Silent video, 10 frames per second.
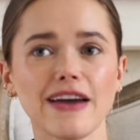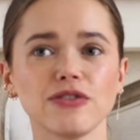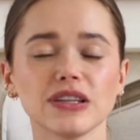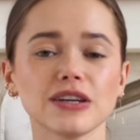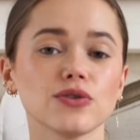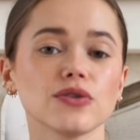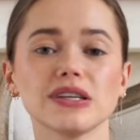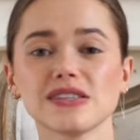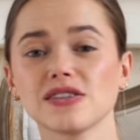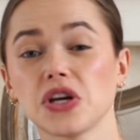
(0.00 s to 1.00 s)
I feel like you don't
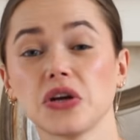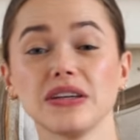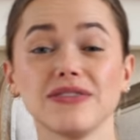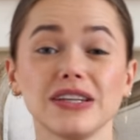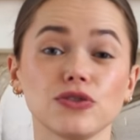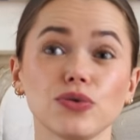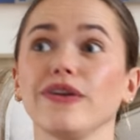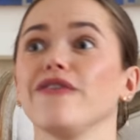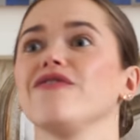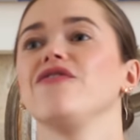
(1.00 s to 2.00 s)
necessarily even need to
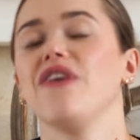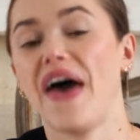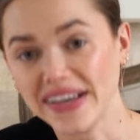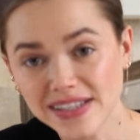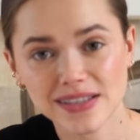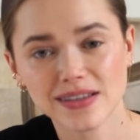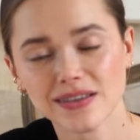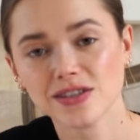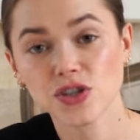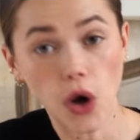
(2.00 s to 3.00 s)
invest
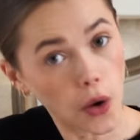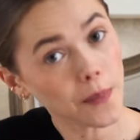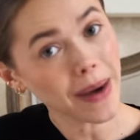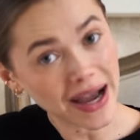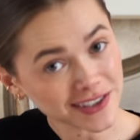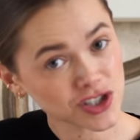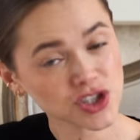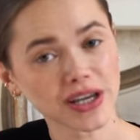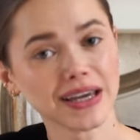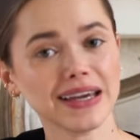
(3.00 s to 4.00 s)
so
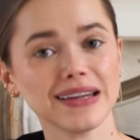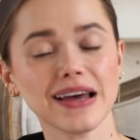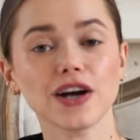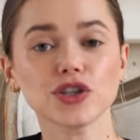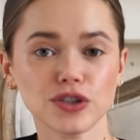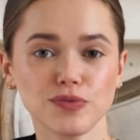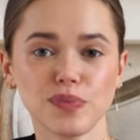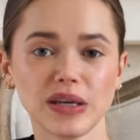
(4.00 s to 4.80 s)
much in a good